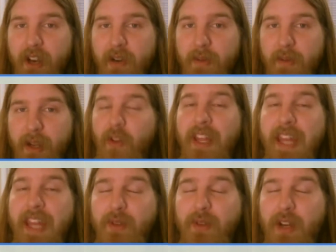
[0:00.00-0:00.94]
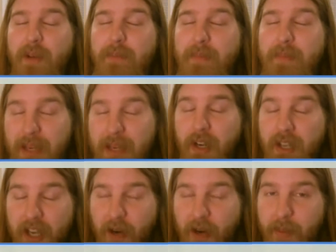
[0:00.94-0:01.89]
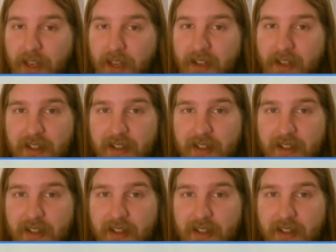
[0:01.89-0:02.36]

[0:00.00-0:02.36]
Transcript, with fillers: terabyte, or the game's going to be one terabyte? No,